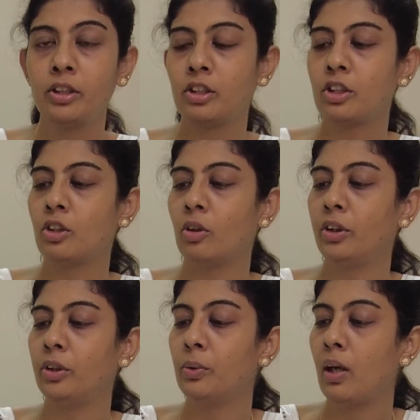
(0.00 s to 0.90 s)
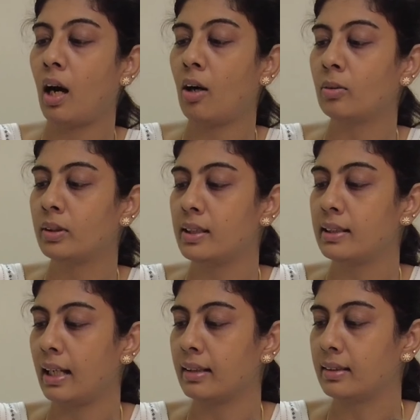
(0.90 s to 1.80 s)
to show you how this
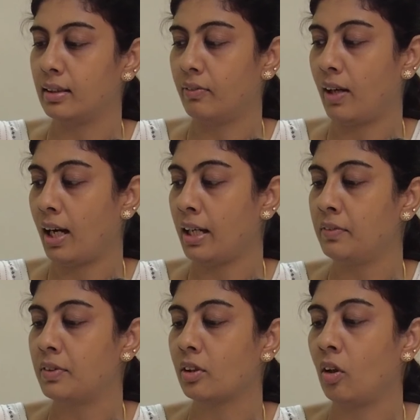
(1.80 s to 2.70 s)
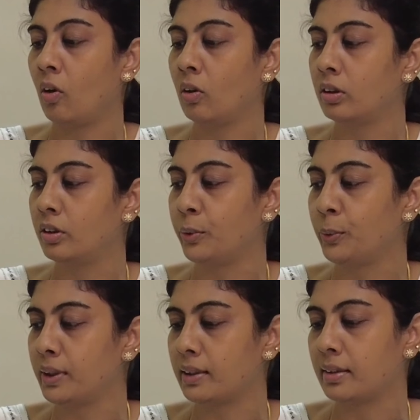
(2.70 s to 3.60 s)
has survived all through
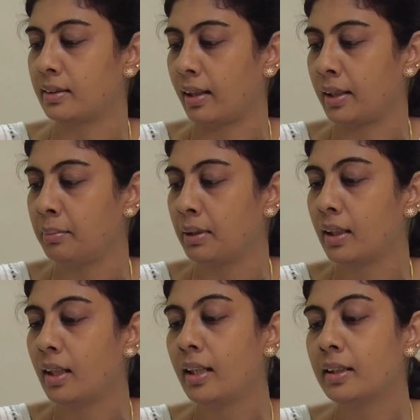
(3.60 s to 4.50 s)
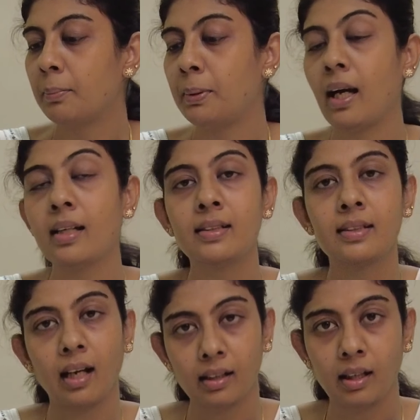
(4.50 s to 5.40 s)
this time. The plants
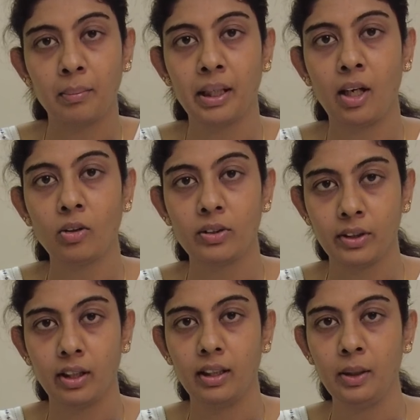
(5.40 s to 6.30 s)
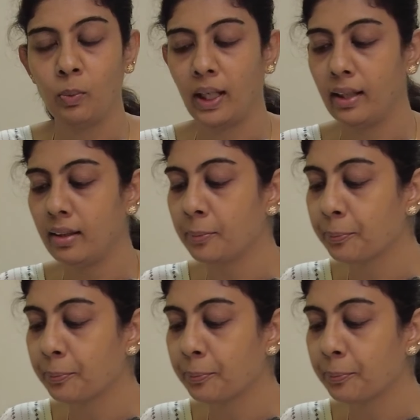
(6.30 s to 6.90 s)
are coming out really well.